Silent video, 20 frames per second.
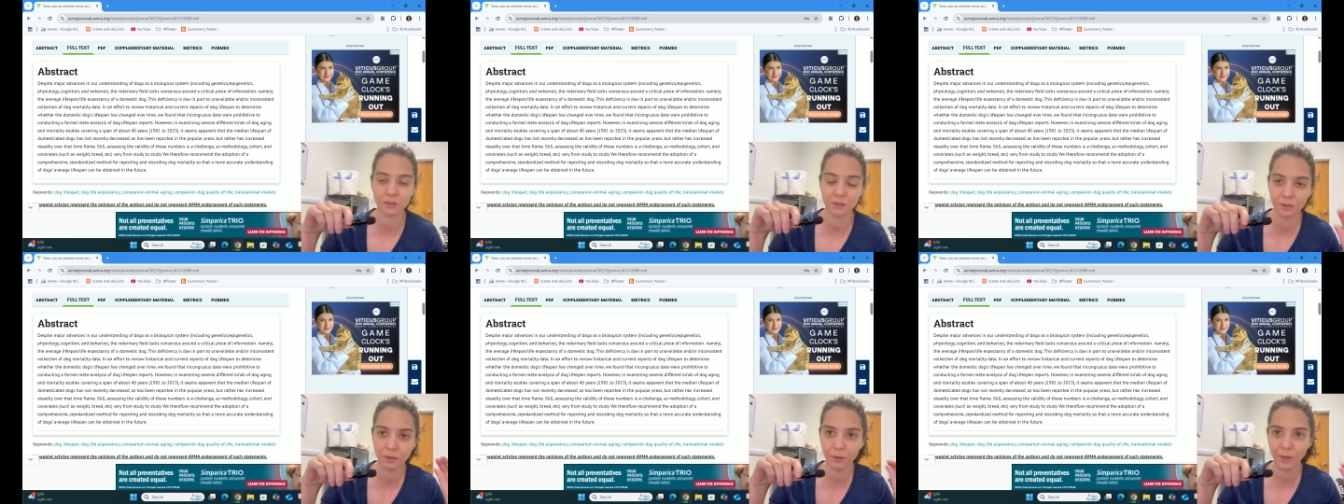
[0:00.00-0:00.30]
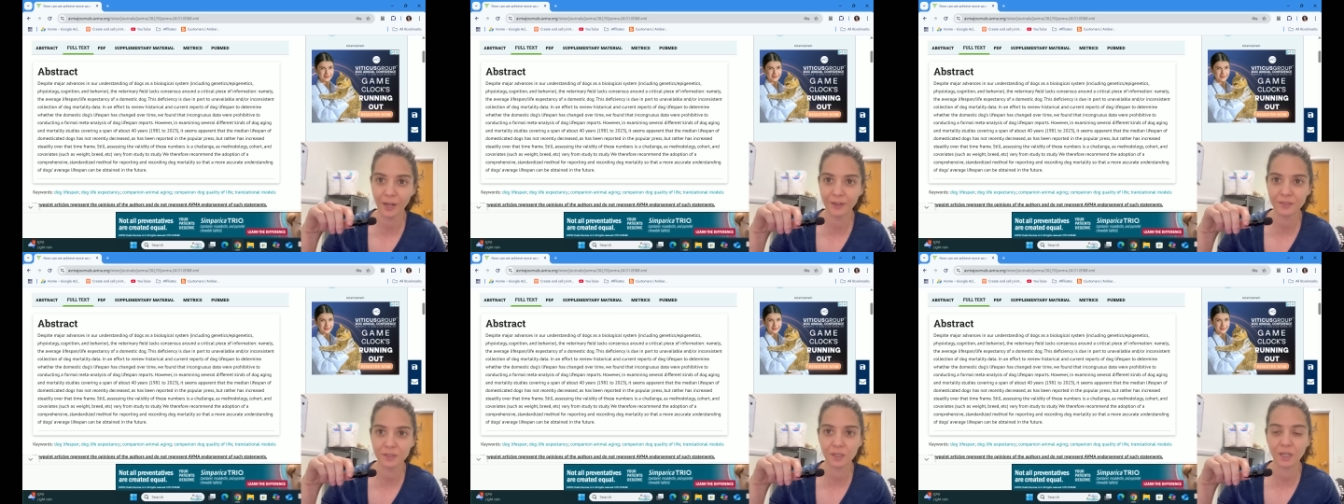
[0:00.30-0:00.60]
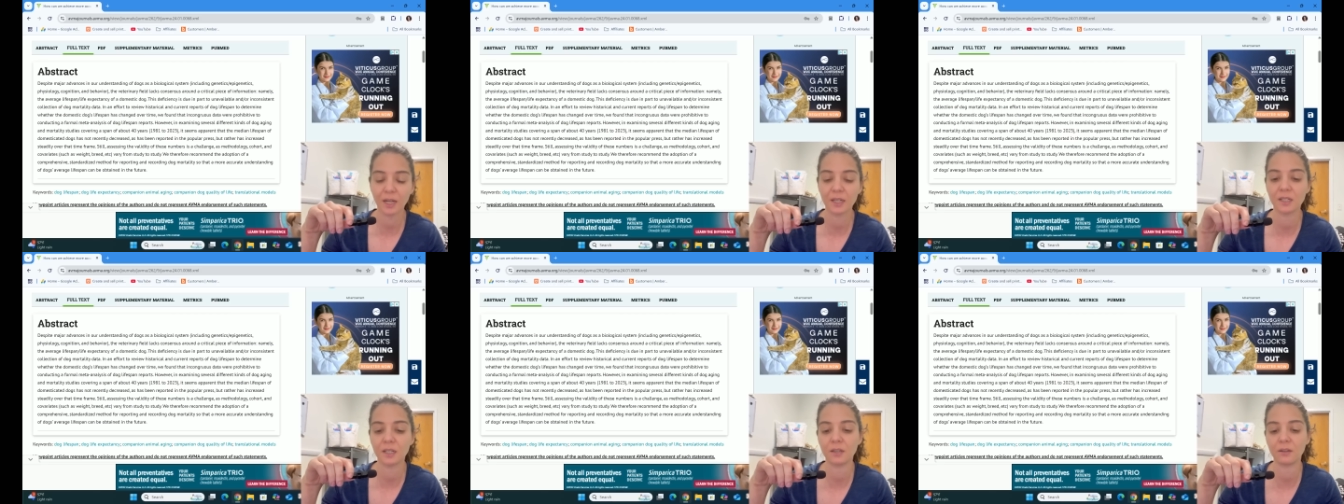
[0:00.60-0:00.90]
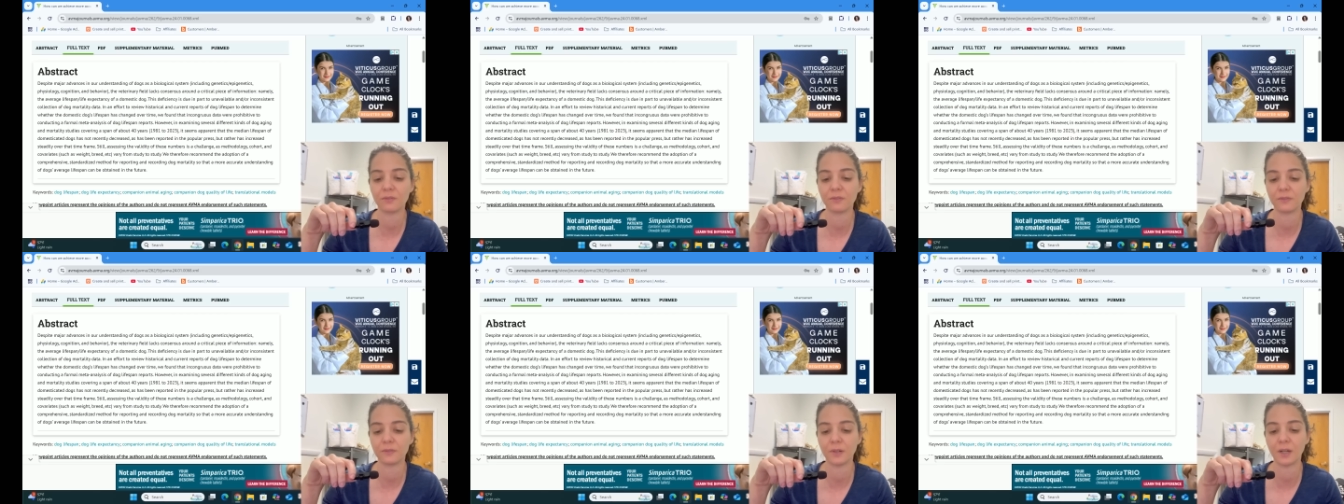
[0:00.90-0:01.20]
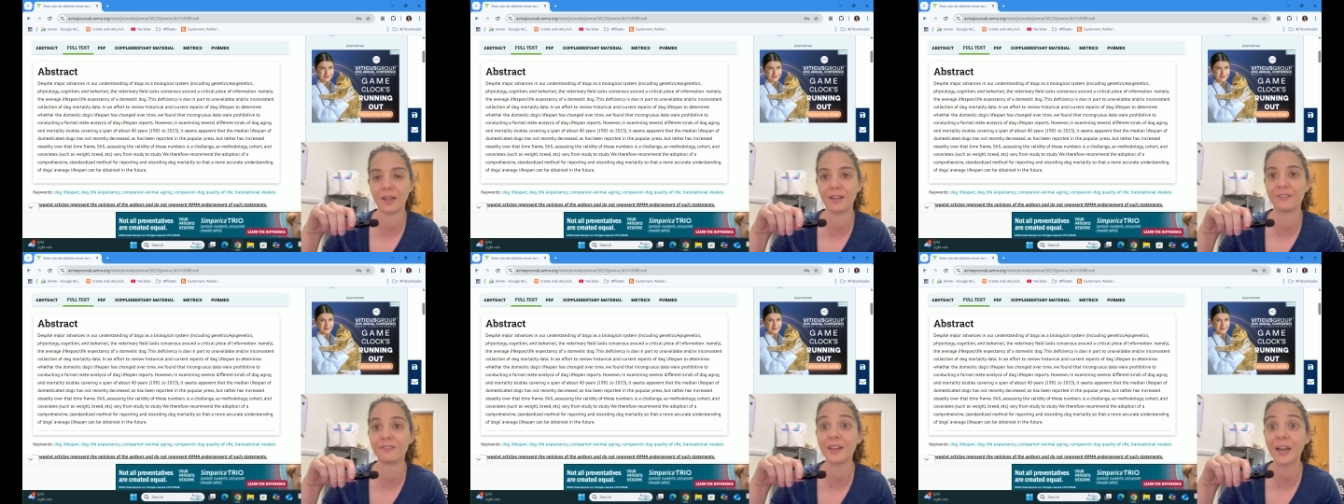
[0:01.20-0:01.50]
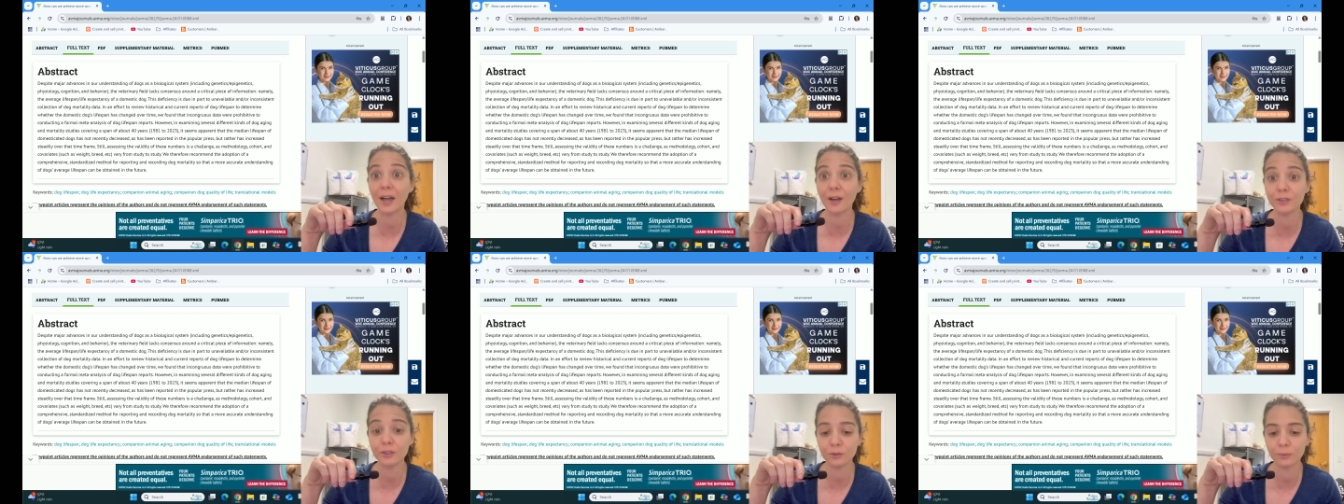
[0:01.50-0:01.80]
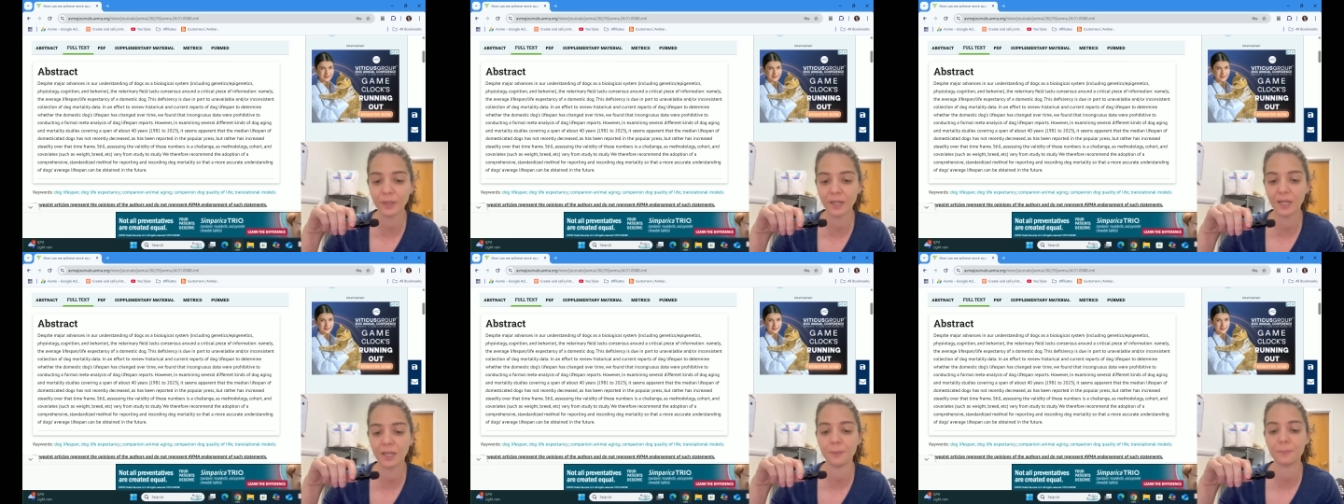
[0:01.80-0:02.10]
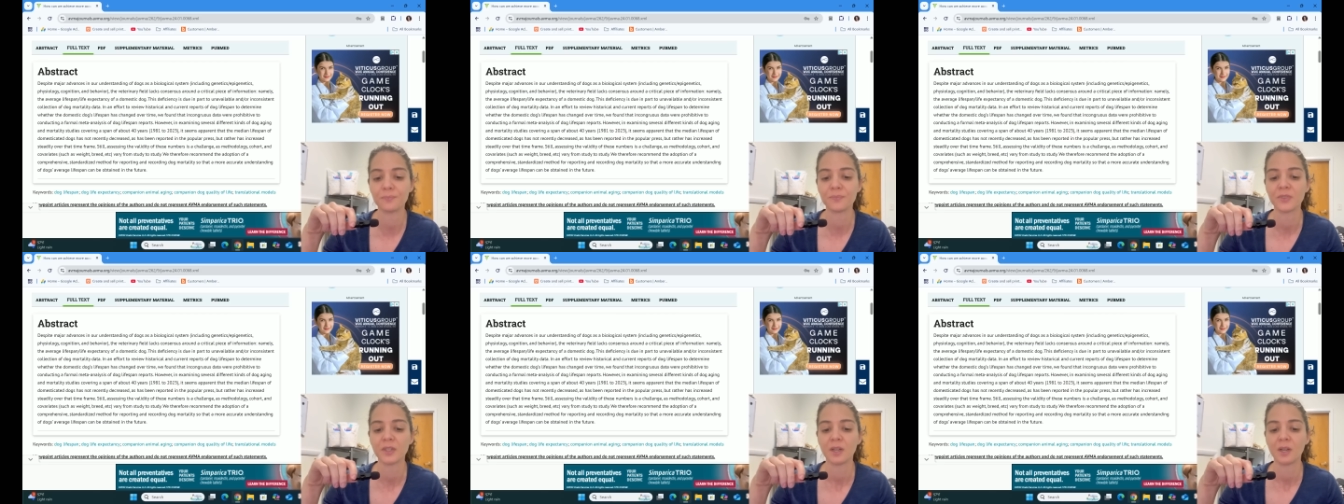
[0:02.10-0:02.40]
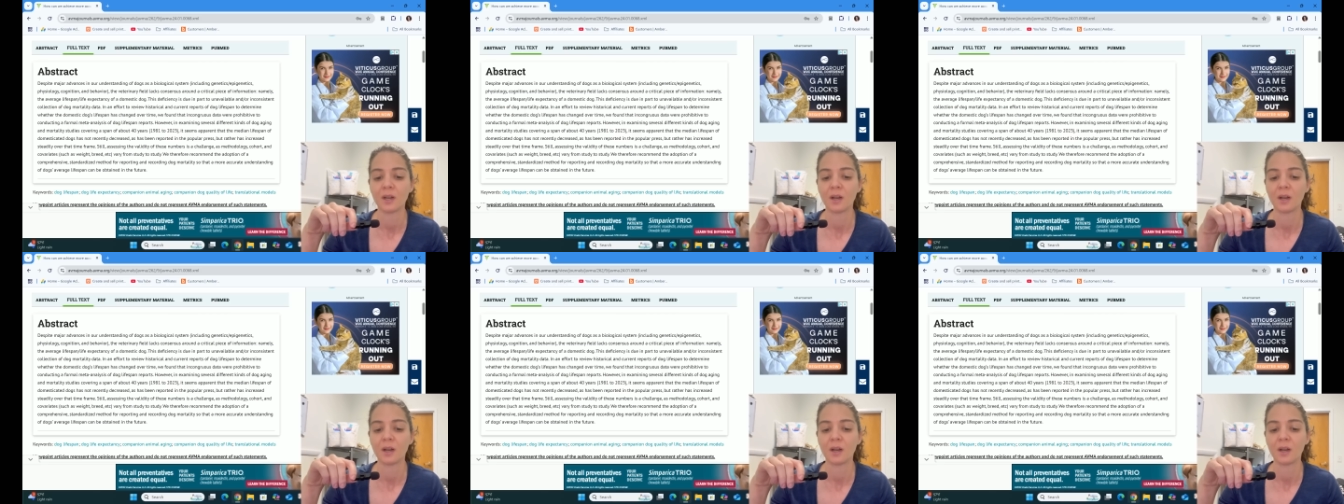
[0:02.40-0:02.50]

you know, you have to kind of evaluate